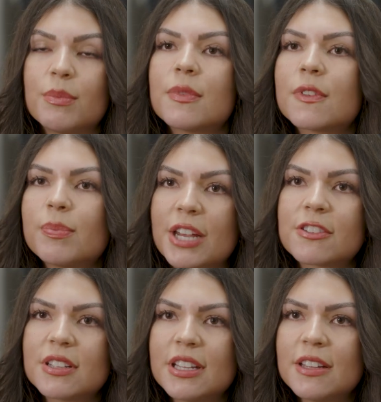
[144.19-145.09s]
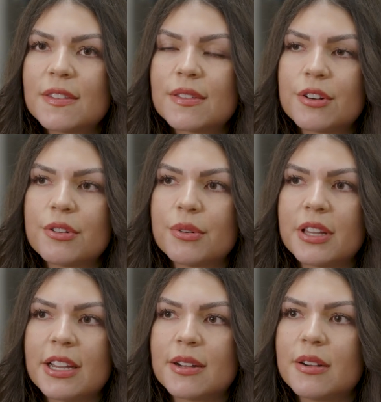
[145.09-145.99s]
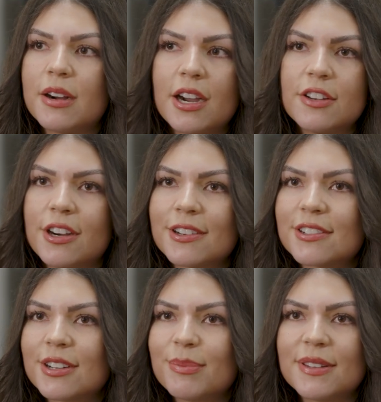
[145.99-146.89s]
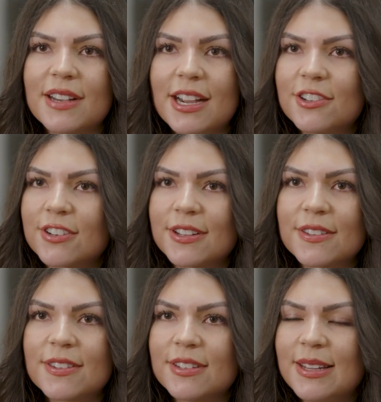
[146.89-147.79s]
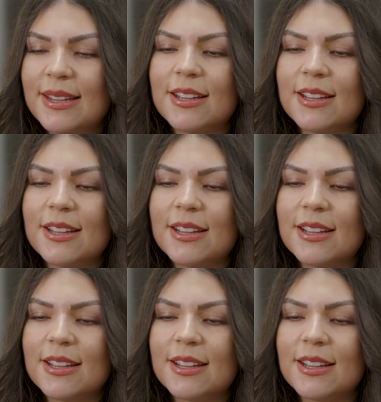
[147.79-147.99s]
specialists, so eye doctor, podiatrist,